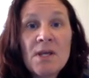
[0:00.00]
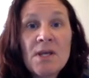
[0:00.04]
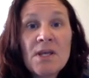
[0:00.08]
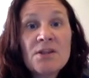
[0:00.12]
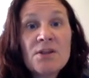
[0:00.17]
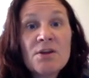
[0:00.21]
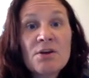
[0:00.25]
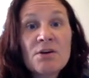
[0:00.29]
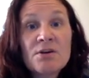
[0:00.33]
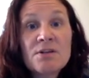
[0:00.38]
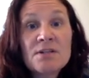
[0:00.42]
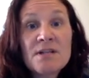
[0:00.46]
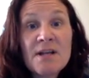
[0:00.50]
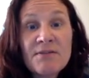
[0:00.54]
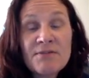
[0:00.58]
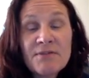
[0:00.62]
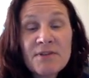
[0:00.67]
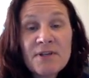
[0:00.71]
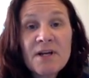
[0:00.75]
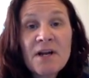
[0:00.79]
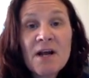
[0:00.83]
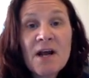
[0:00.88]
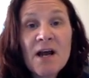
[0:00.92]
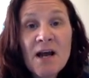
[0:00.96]
They're
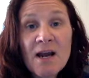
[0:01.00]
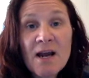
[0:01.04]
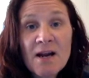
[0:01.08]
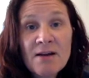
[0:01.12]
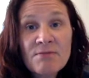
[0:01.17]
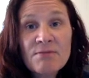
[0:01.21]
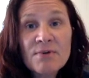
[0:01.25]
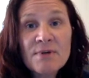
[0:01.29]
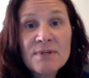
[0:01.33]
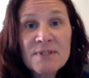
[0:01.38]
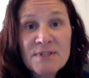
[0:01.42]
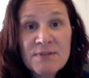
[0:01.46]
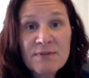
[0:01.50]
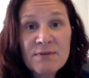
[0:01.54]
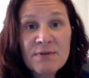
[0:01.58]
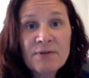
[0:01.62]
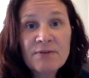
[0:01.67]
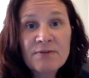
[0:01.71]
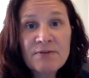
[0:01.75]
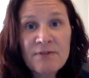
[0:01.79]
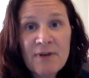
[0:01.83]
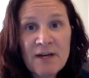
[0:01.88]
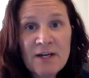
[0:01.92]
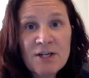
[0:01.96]
definitely at high risk for
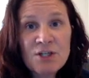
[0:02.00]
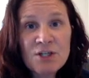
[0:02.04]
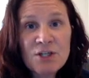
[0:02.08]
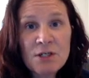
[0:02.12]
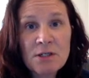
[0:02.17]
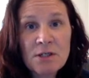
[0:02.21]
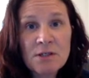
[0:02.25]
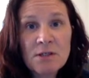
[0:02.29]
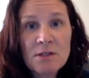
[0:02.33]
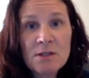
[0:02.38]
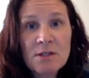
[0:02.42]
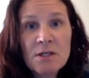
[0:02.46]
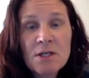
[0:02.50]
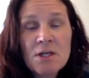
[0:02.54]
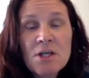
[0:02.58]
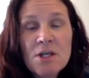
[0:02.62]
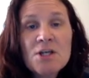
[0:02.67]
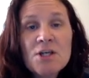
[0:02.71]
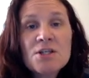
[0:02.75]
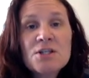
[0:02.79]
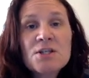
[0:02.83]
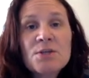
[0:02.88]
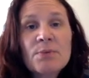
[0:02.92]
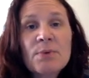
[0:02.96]
infection.
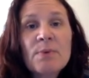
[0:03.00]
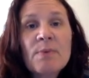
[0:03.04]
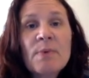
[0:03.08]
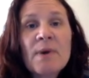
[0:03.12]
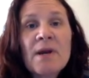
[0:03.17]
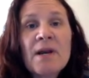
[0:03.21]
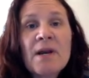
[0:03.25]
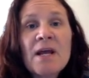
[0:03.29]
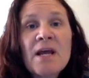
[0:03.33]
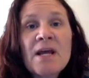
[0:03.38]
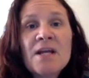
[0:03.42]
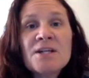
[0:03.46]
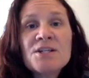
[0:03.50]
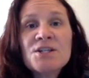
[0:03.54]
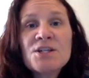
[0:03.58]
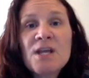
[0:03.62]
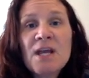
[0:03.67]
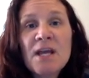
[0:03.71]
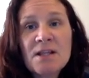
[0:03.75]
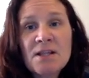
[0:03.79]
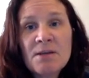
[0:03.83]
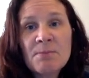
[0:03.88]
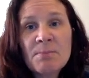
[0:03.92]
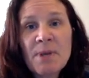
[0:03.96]
So we want to
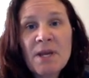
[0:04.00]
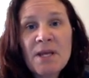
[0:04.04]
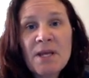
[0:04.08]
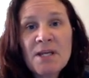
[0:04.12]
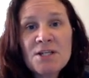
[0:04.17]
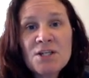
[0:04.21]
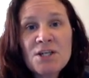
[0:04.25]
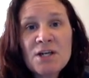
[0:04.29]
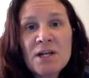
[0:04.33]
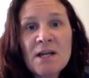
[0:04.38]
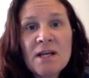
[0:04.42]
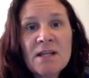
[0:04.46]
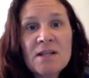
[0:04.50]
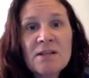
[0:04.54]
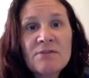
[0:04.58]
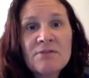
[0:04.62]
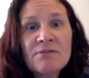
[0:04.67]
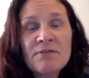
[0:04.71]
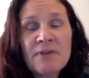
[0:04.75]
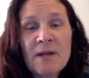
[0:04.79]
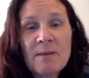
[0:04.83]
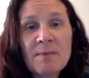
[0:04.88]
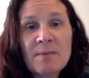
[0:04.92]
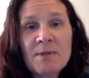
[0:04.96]
educate the patient and the
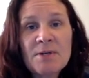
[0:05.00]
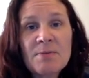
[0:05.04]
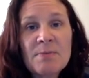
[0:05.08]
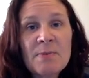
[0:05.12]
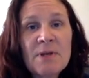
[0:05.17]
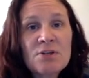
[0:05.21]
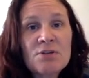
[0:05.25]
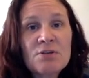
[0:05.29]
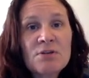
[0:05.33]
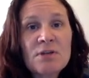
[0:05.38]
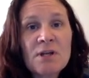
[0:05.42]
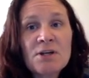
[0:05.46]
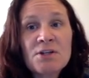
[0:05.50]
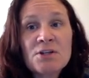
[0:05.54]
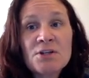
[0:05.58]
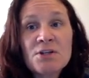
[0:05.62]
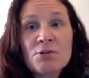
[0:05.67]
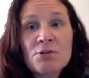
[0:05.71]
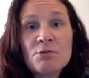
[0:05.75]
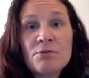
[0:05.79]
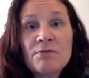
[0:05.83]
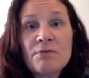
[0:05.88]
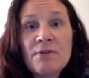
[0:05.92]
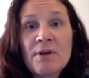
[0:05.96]
family to make sure they
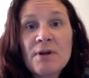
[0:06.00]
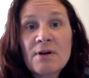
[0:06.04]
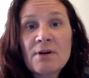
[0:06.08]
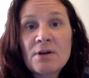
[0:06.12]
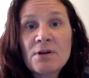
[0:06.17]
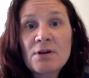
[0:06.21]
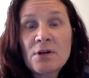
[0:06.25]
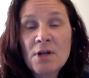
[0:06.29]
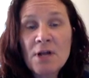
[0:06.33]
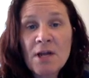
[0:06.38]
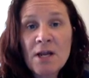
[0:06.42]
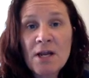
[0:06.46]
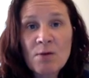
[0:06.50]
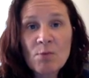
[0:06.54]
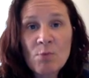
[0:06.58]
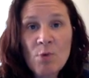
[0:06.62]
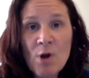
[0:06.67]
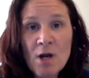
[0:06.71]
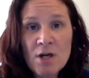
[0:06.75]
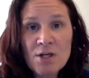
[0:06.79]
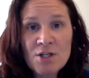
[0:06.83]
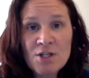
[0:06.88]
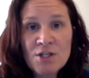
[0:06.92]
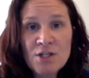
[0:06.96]
do very good hand
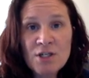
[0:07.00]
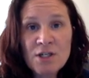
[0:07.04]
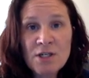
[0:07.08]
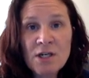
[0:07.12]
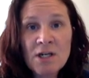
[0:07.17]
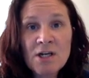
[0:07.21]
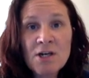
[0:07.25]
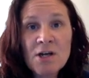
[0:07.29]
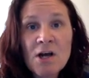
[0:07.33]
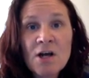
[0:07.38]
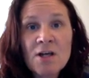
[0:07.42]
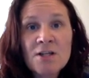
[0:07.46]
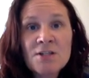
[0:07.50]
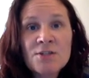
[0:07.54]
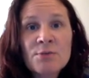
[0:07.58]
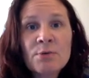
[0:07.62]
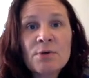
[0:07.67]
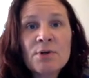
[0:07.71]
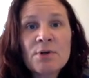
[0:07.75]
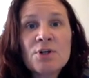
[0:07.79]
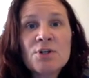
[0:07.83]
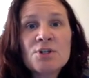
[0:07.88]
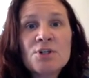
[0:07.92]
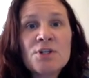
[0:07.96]
washing, and to also
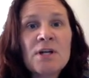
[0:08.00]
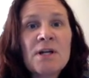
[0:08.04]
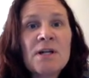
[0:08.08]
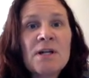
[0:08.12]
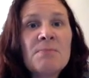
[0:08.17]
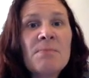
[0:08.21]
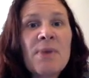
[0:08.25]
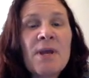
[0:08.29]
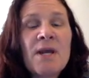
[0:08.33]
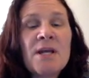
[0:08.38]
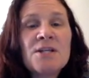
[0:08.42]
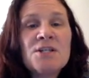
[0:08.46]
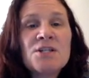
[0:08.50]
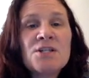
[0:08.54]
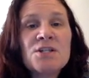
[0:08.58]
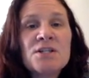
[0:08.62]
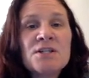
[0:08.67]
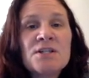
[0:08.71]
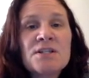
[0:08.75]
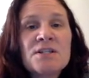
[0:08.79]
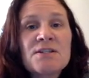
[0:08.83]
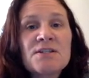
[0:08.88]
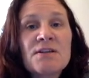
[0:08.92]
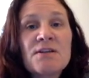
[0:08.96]
encourage any
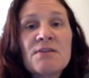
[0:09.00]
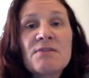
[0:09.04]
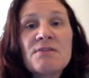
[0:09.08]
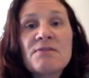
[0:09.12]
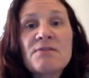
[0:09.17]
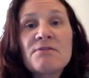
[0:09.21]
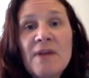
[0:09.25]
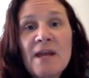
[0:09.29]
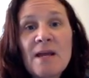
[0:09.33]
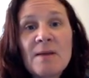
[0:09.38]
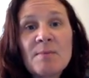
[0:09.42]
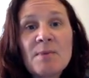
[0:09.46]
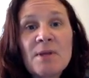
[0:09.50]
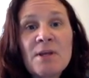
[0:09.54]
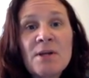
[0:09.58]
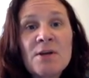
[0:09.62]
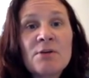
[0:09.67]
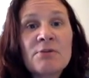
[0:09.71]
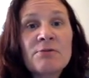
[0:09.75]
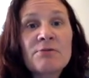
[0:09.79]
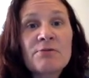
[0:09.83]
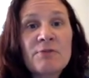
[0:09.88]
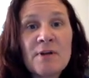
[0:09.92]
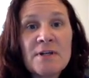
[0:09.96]
patient's family
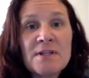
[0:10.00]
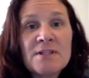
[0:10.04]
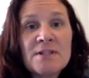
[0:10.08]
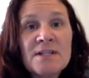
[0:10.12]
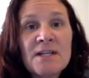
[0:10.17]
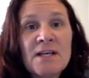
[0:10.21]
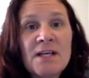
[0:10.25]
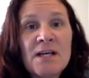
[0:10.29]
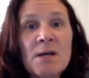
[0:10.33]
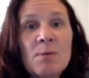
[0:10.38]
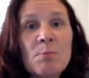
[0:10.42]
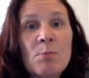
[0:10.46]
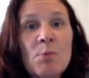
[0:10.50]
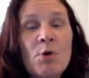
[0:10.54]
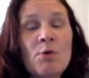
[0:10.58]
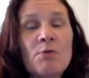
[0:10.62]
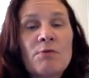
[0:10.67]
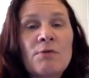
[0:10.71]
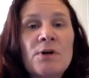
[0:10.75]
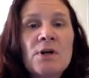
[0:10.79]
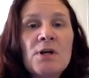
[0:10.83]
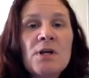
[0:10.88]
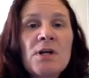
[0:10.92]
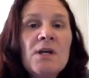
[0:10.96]
or friends that come
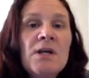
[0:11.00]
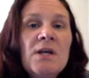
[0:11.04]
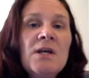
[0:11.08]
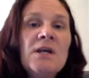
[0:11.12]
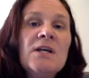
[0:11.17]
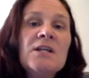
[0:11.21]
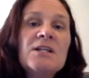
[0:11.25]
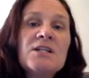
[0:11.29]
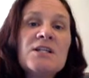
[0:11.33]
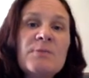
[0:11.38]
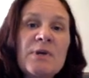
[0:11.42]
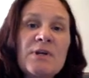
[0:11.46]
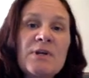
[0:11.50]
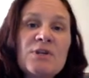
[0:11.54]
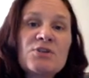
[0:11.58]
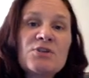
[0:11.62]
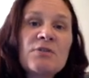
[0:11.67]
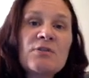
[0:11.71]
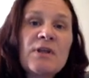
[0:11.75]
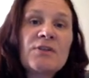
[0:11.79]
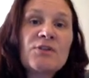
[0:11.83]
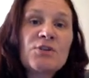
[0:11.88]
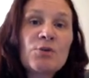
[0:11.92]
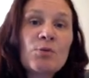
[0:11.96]
over to make sure
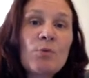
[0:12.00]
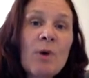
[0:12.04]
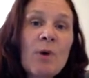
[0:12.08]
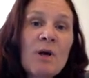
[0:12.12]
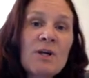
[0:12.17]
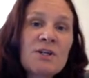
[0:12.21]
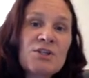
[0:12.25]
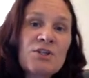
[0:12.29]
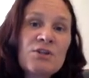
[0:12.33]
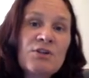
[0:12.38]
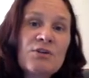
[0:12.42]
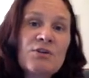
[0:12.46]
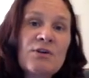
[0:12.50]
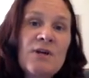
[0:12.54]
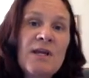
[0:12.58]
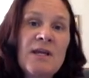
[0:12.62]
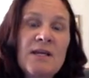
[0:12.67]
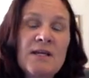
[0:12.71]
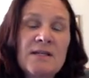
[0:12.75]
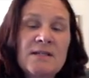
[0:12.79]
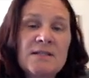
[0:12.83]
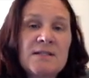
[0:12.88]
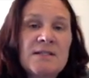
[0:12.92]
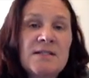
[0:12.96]
that they're washing their
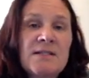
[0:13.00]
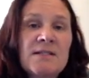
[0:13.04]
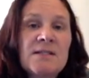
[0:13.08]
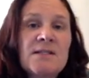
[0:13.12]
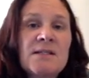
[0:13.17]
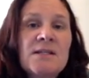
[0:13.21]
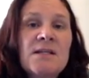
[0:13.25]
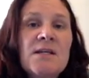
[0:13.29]
hands.